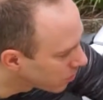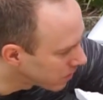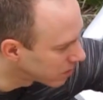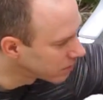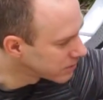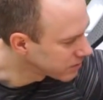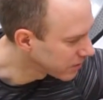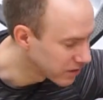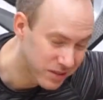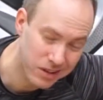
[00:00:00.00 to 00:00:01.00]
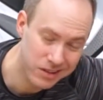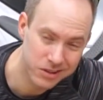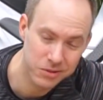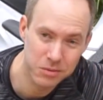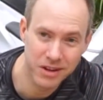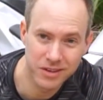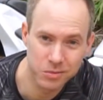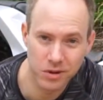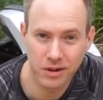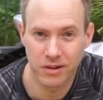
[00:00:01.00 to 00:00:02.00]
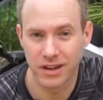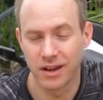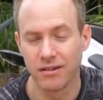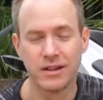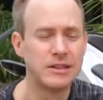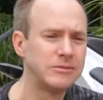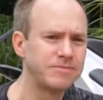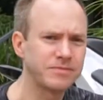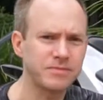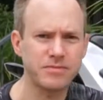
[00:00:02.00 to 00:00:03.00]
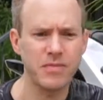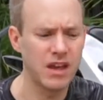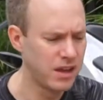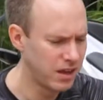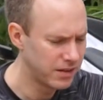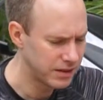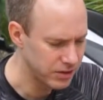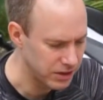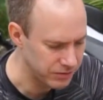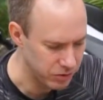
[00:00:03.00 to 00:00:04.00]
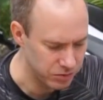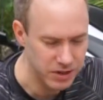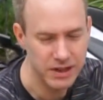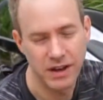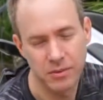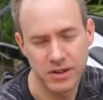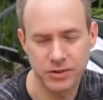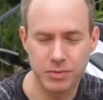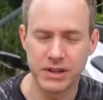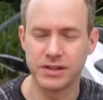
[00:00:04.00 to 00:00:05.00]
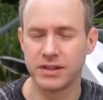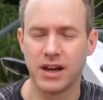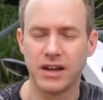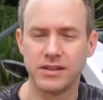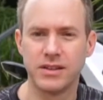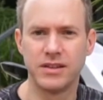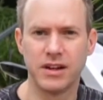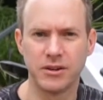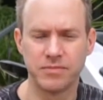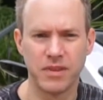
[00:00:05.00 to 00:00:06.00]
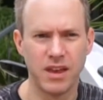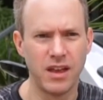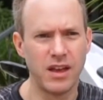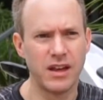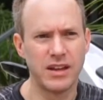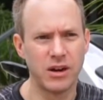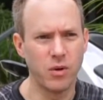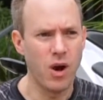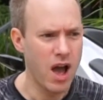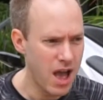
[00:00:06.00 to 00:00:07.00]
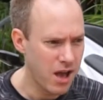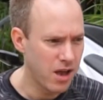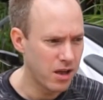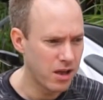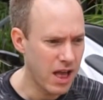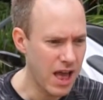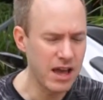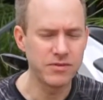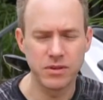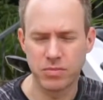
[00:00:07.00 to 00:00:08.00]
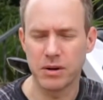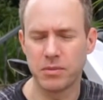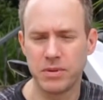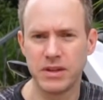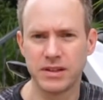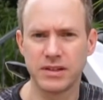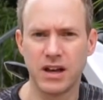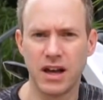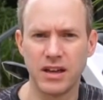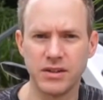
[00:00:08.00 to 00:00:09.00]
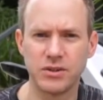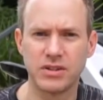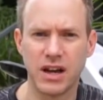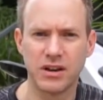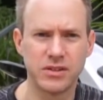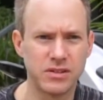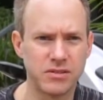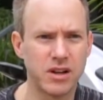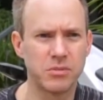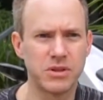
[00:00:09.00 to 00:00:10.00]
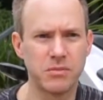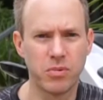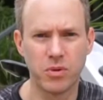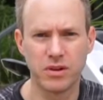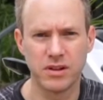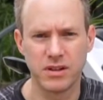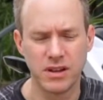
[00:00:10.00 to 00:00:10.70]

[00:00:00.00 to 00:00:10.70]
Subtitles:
wheel, which on this case is right behind this brake right now. That's going to give you a read of how much PSI is in there. Now, having the proper PSI in your tires is incredibly important.